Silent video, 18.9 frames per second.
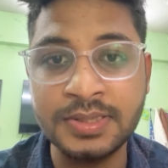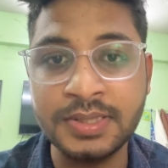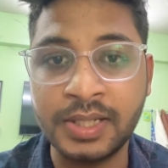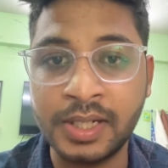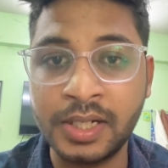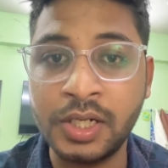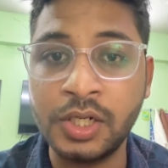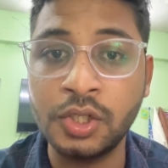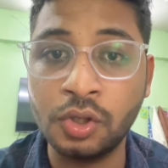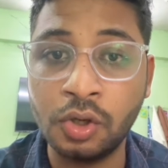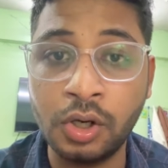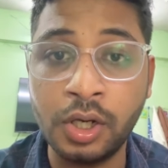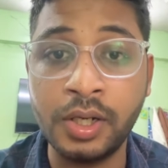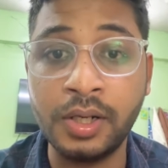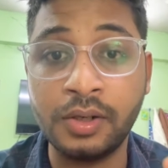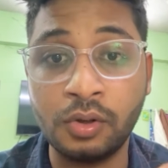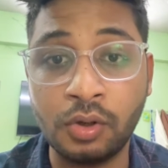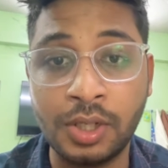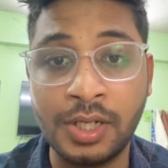and your
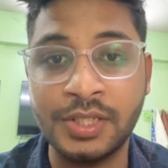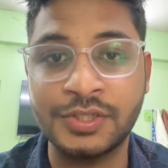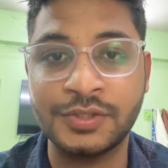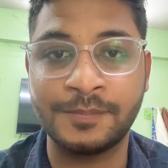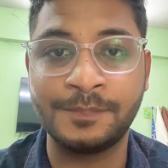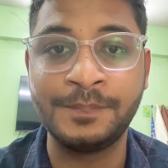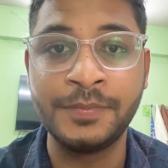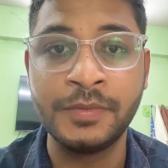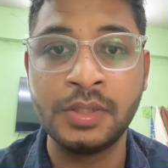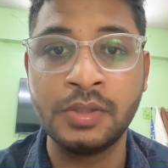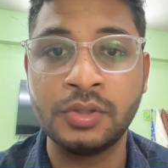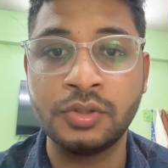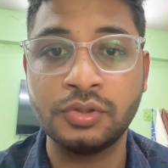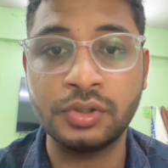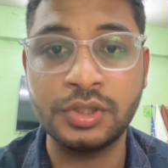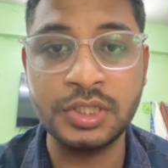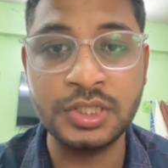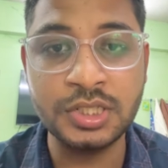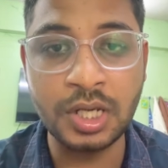knowledge. So
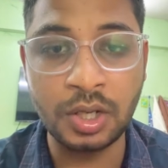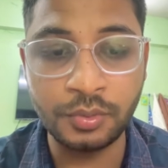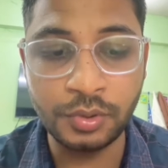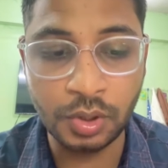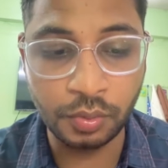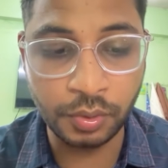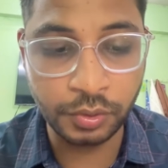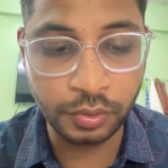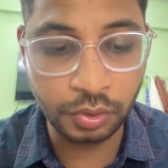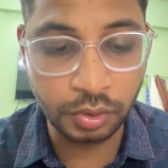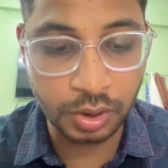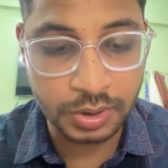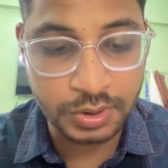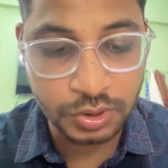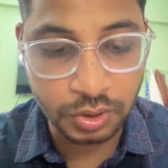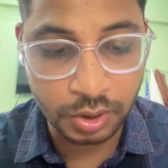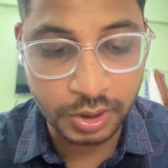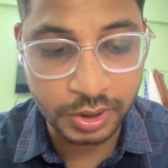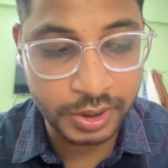this is how you are going to
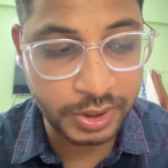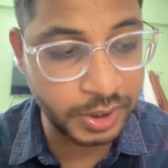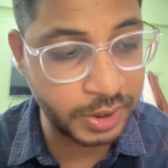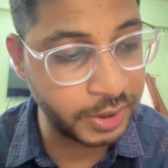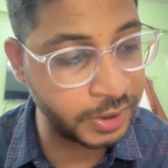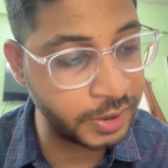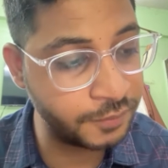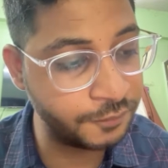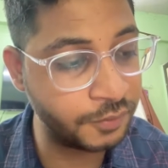consolidate it.